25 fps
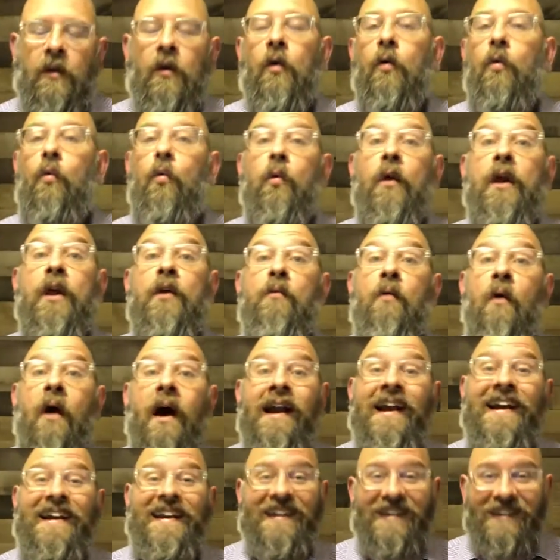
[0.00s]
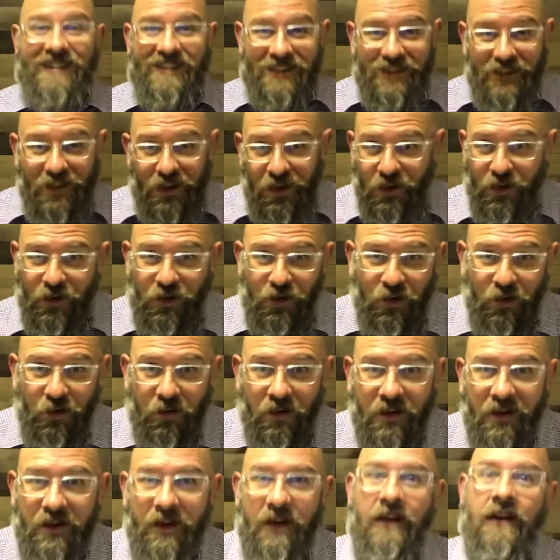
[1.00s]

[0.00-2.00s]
We want to continue